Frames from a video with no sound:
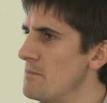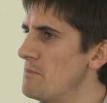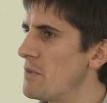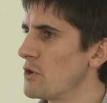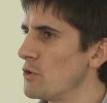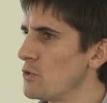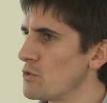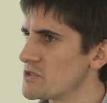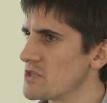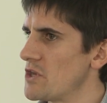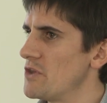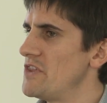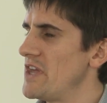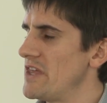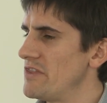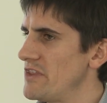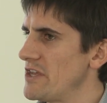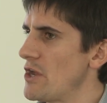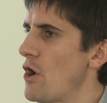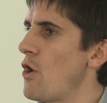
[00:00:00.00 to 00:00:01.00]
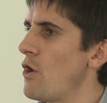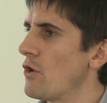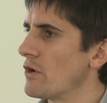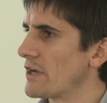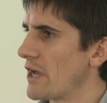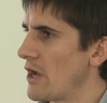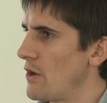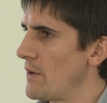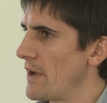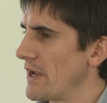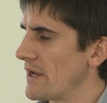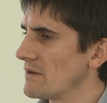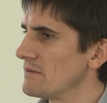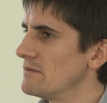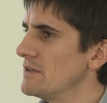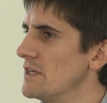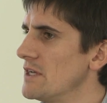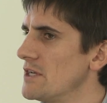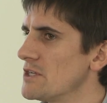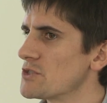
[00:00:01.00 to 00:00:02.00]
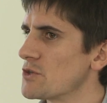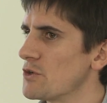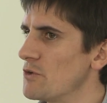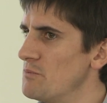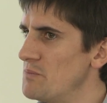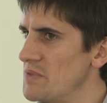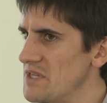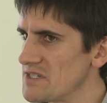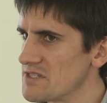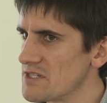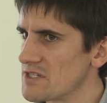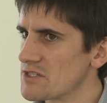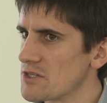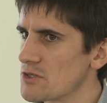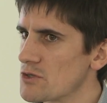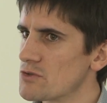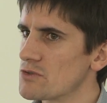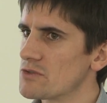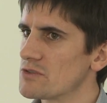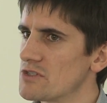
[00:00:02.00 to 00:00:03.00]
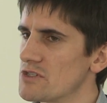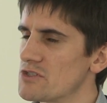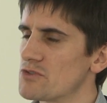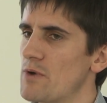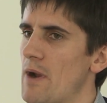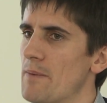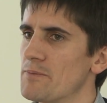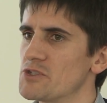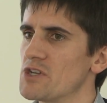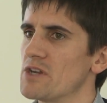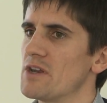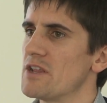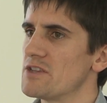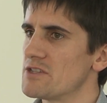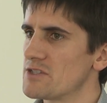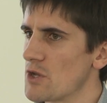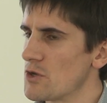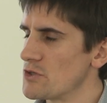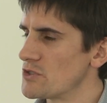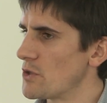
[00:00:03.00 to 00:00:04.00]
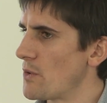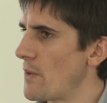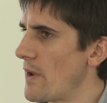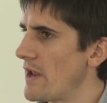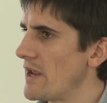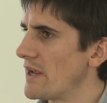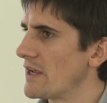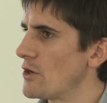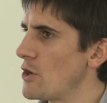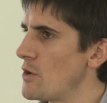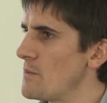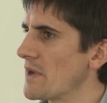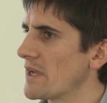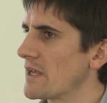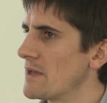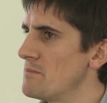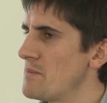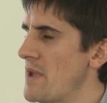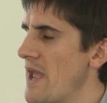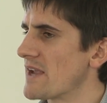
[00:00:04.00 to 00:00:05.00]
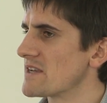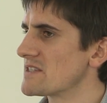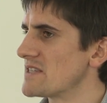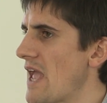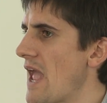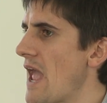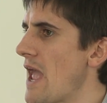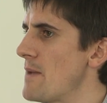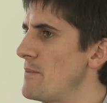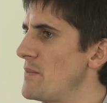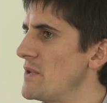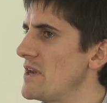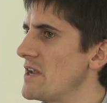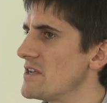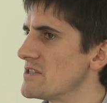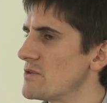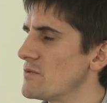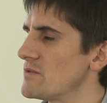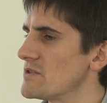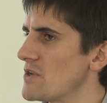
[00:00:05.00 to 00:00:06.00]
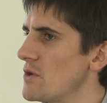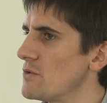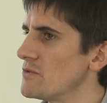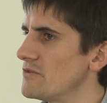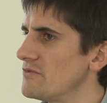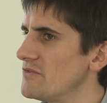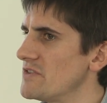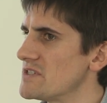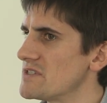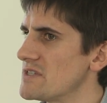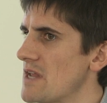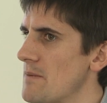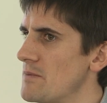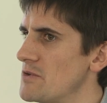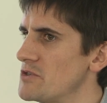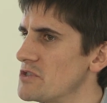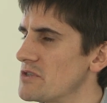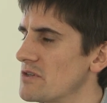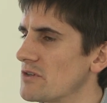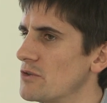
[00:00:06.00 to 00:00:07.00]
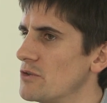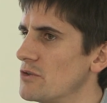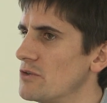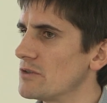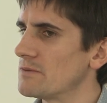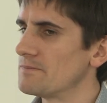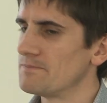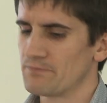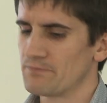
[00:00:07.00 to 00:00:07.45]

but also then the ongoing sort of business disruption and socio-economic impacts that happen as a result of this damage incurred.